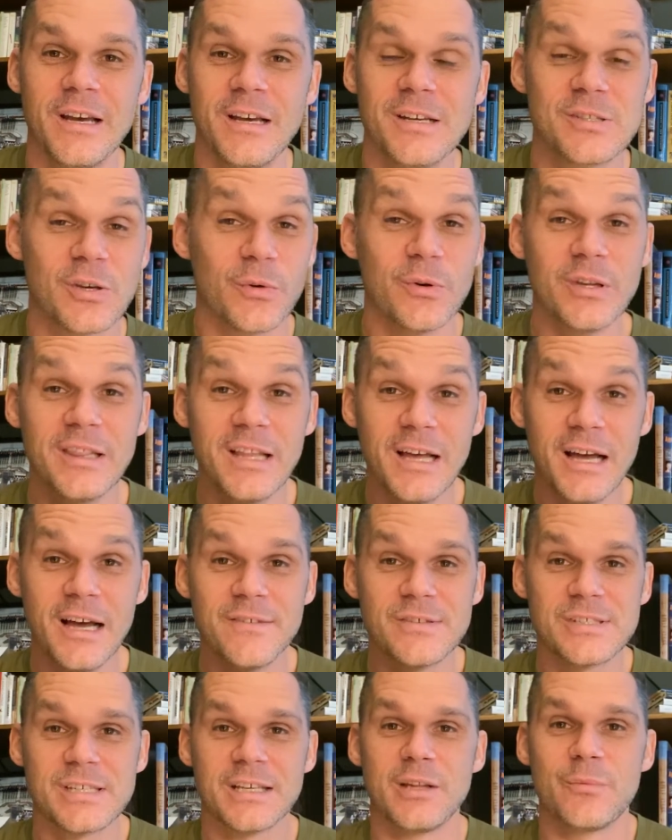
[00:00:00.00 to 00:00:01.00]
So we
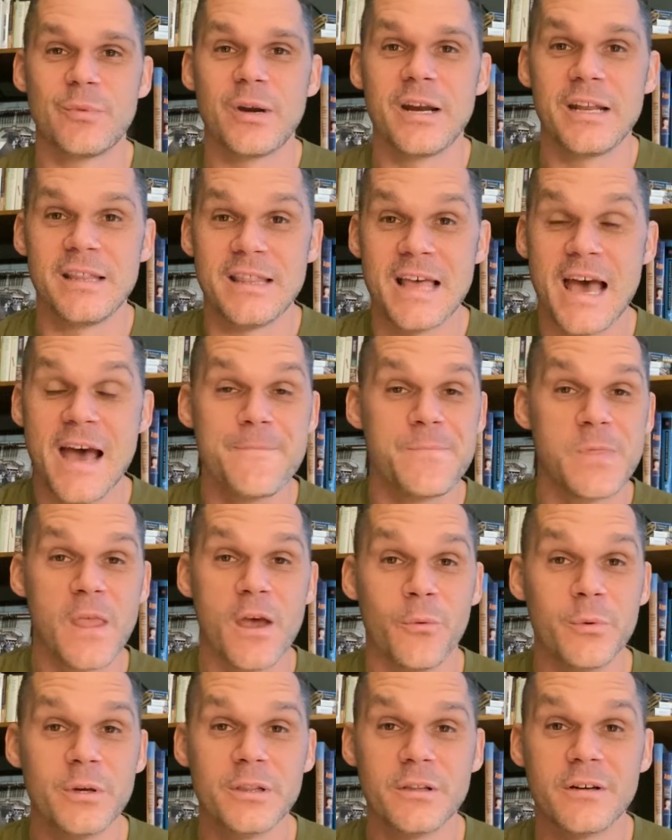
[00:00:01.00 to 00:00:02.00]
love celebrating that.
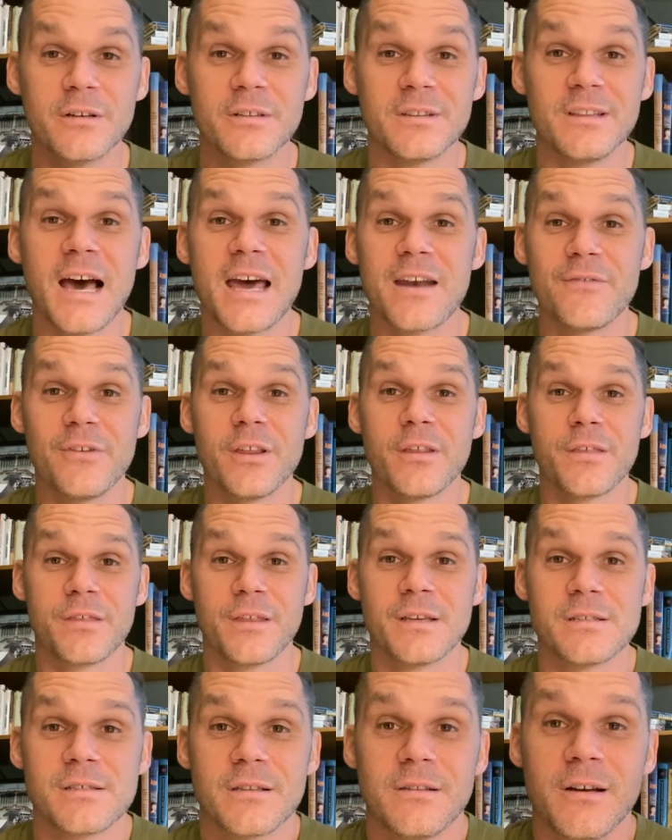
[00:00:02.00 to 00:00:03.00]
We learned a lot of other
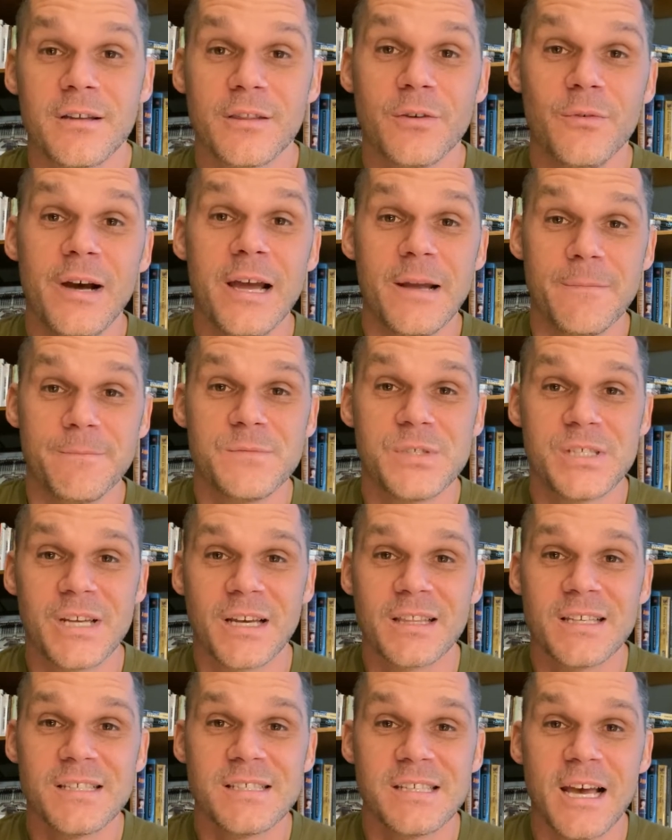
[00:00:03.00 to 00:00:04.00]
things along the way.
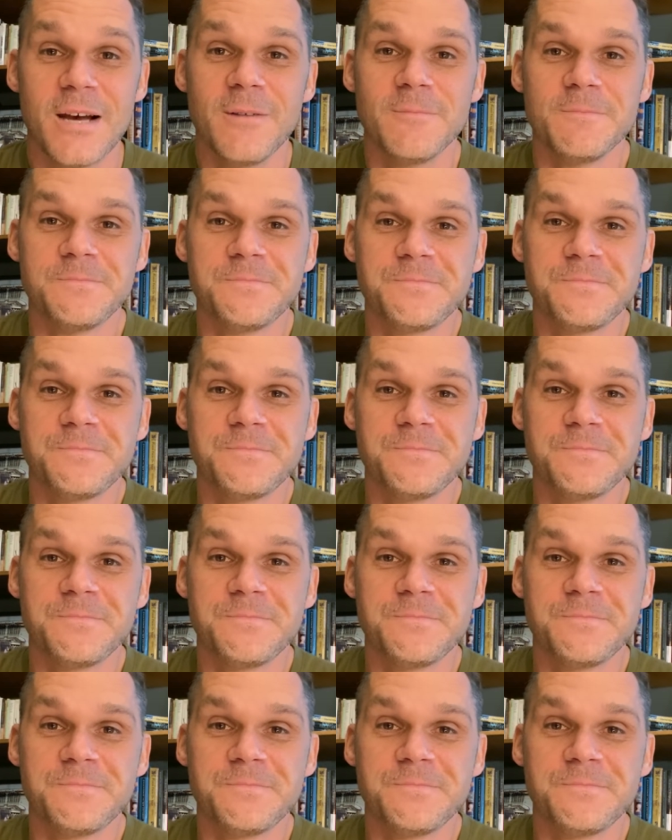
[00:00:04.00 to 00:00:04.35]
Check this out.